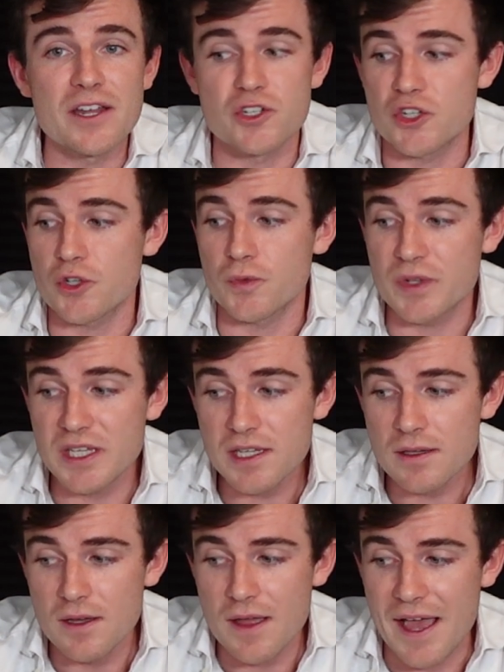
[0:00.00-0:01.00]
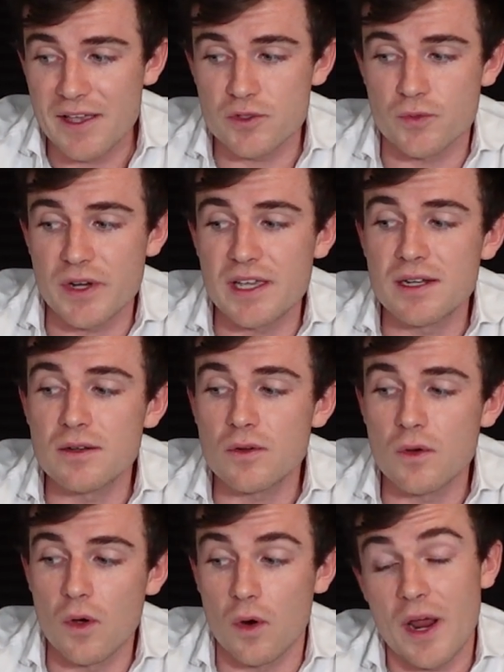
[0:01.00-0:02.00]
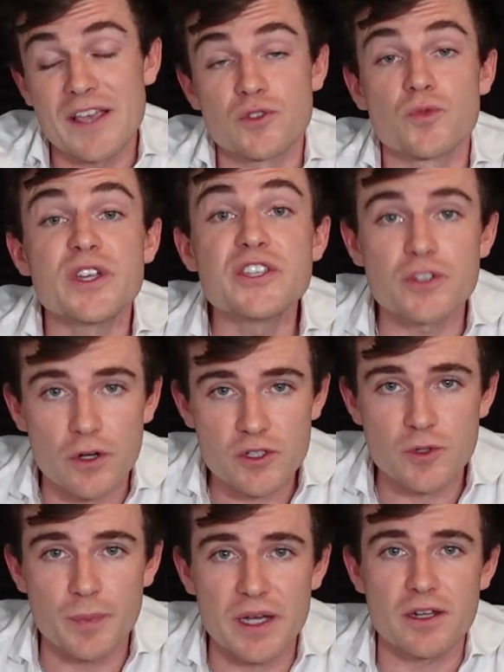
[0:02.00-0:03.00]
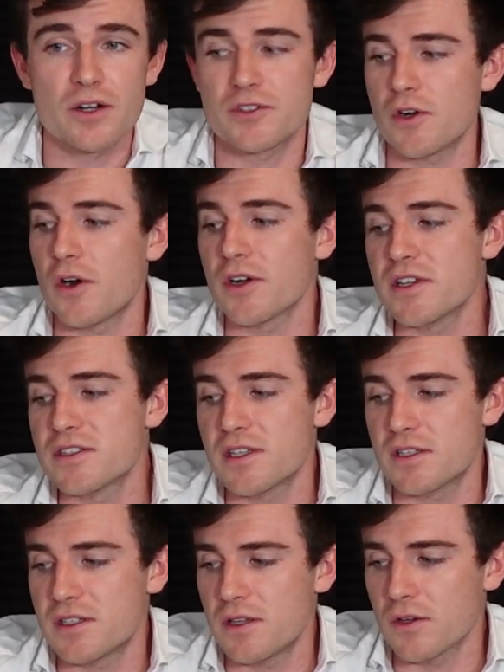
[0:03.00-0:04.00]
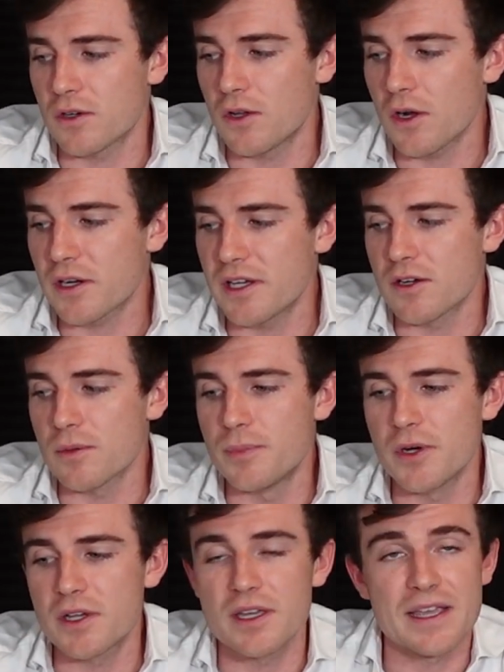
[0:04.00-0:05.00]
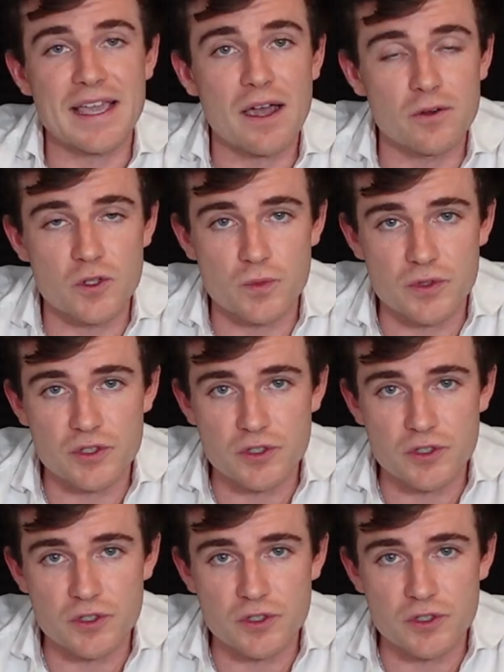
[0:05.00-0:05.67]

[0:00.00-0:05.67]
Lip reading: and Cherie, as written or as researched by Dr. Artie Sixkiller-Clark in her book Encounters with